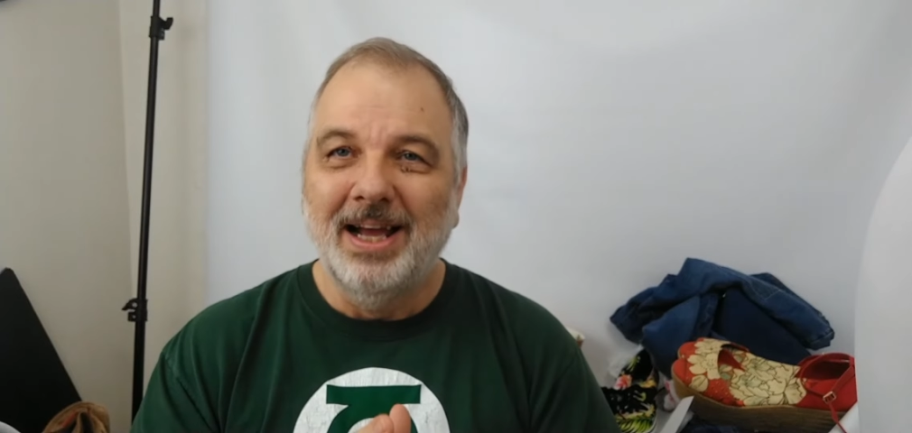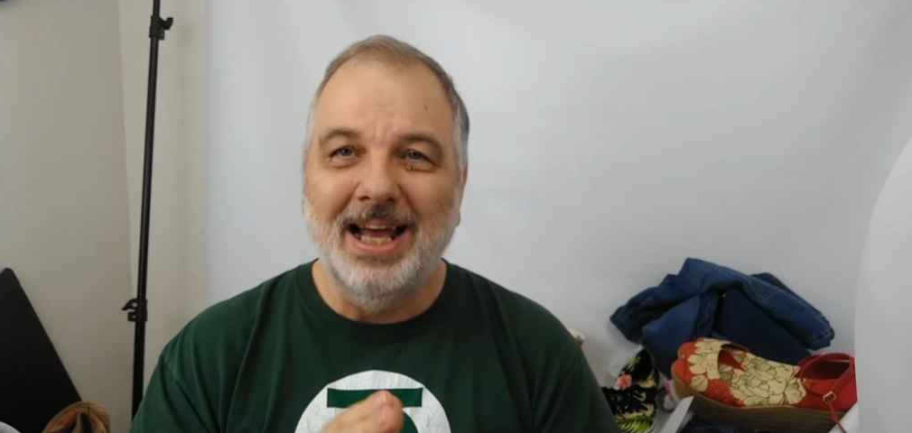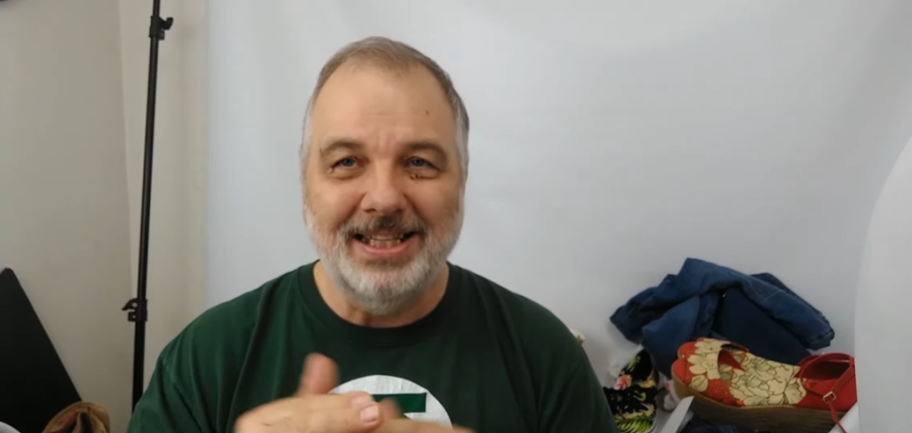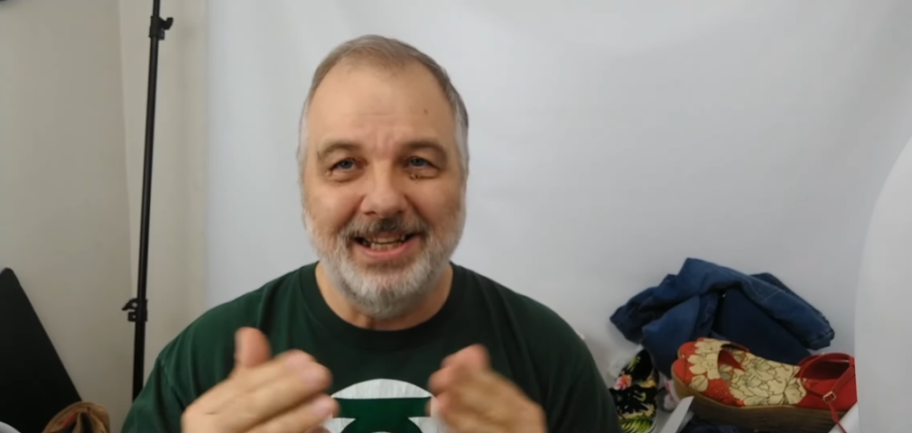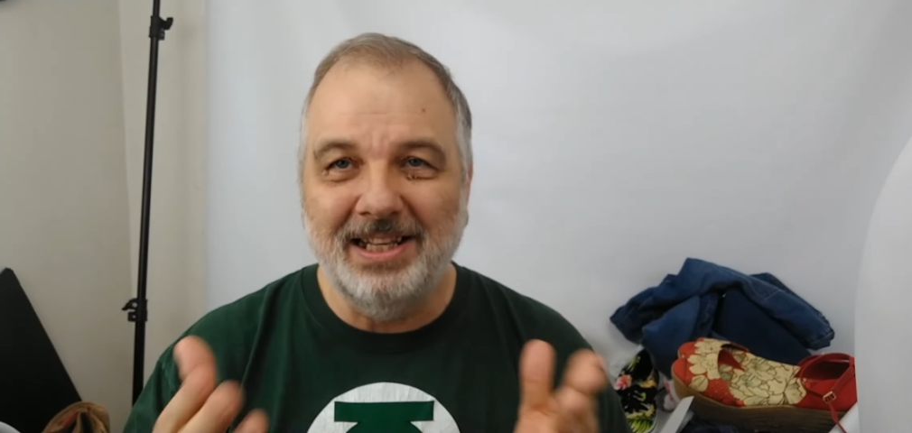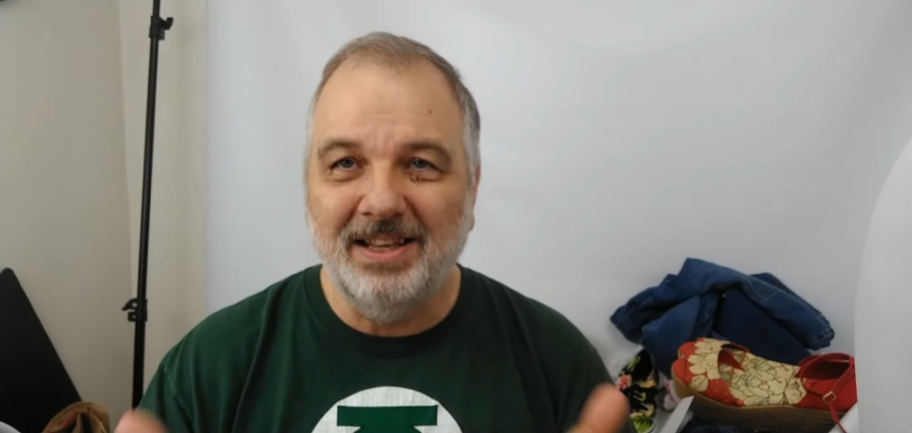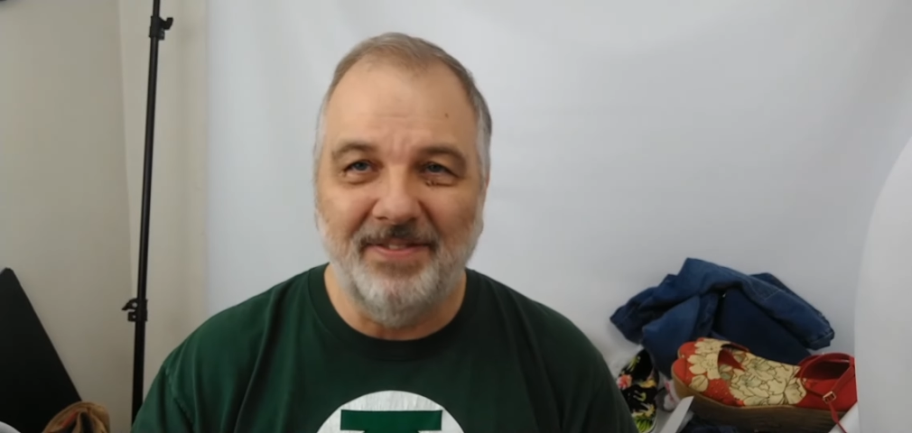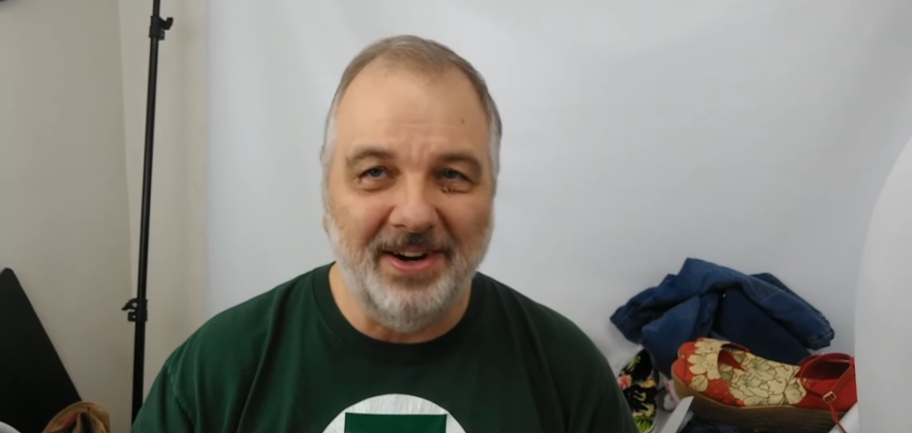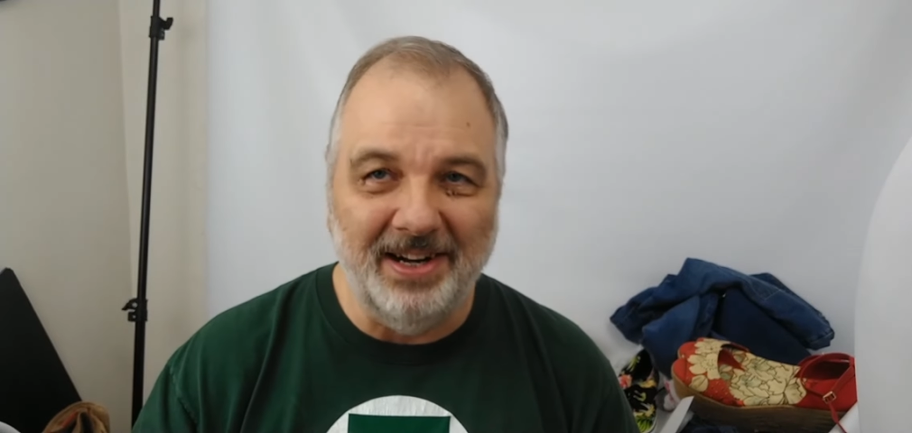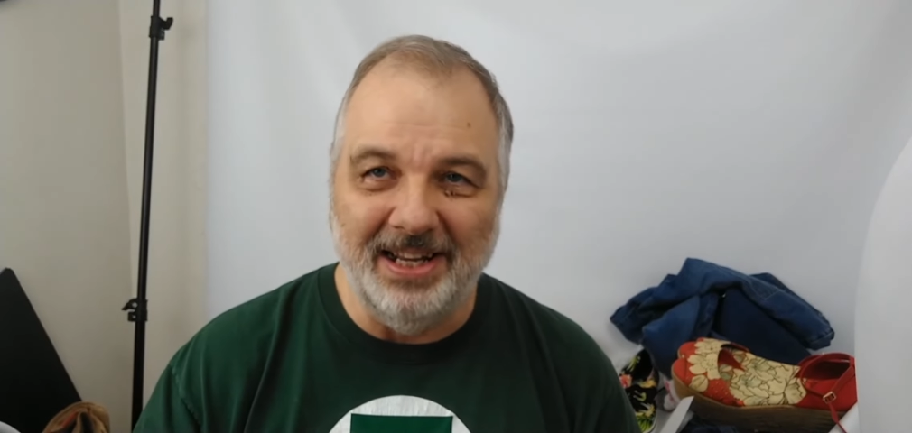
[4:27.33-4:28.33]
I say at the
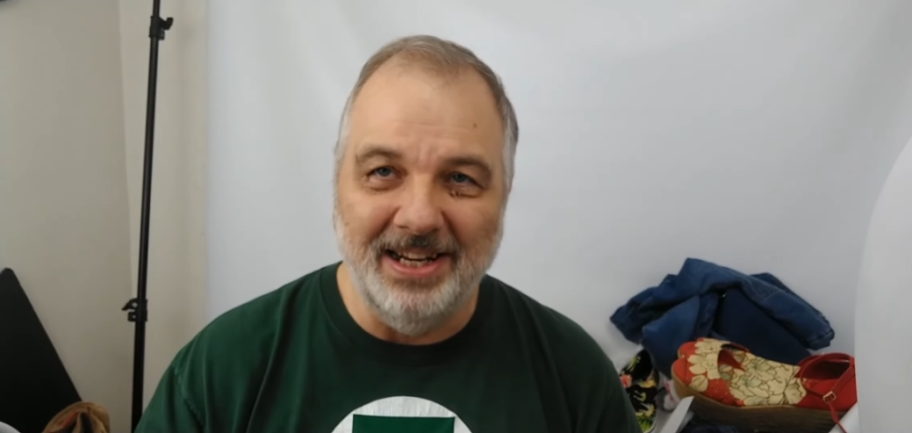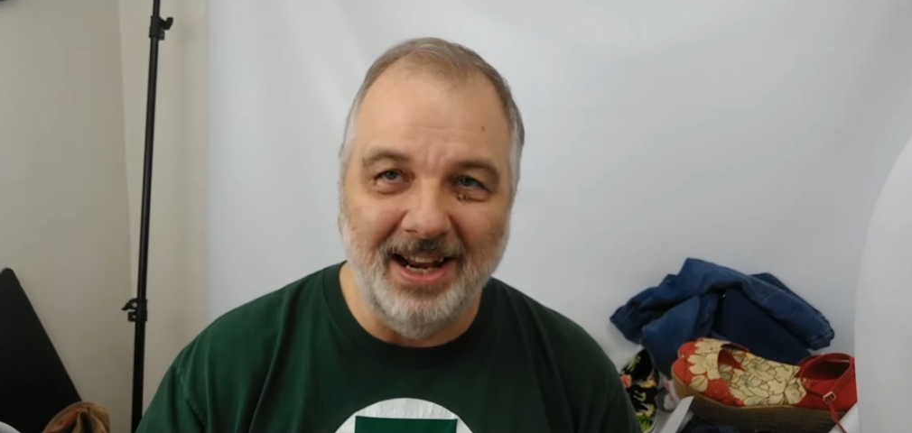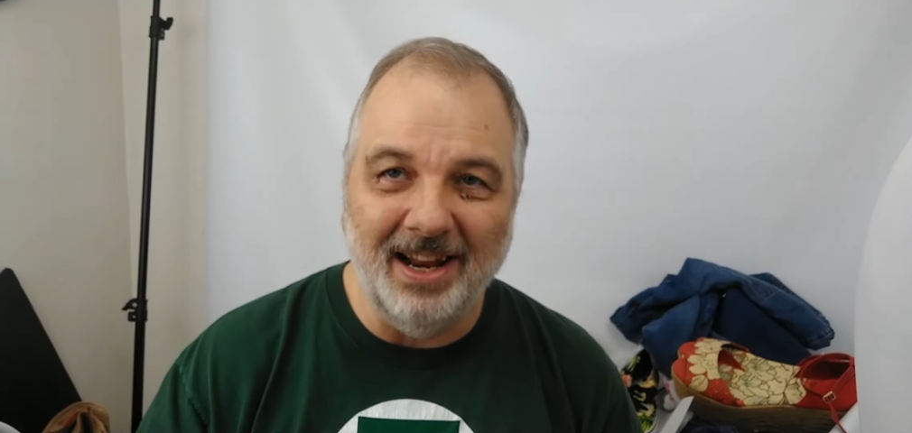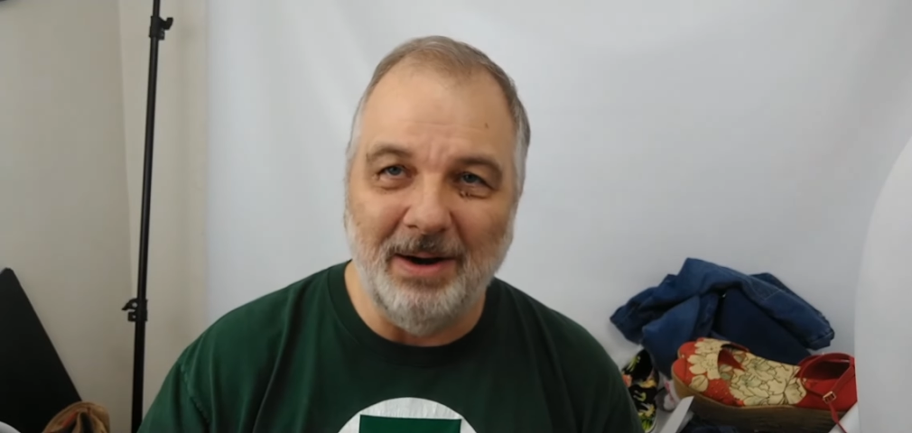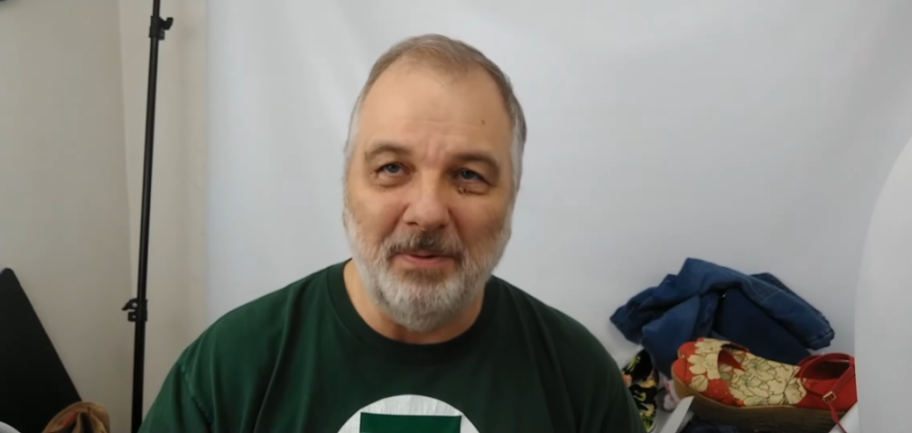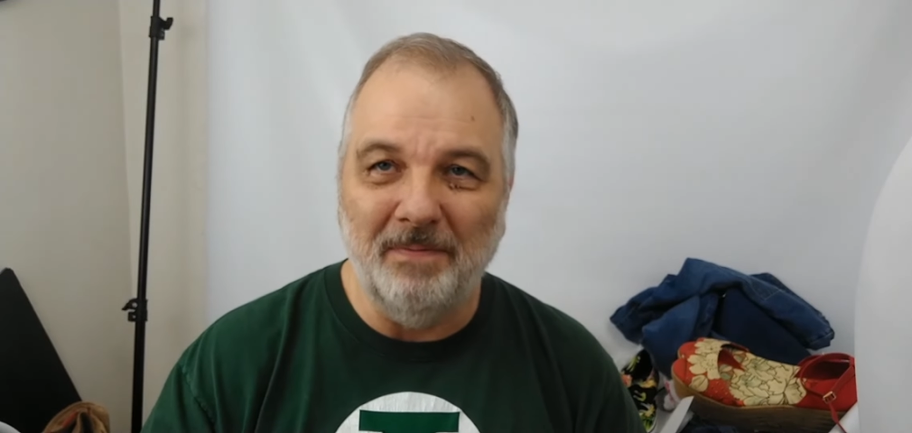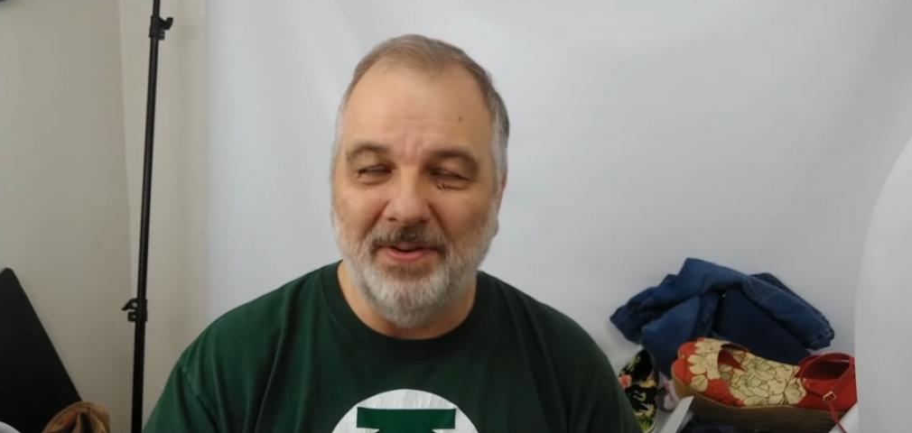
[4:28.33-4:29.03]
very end, not like we're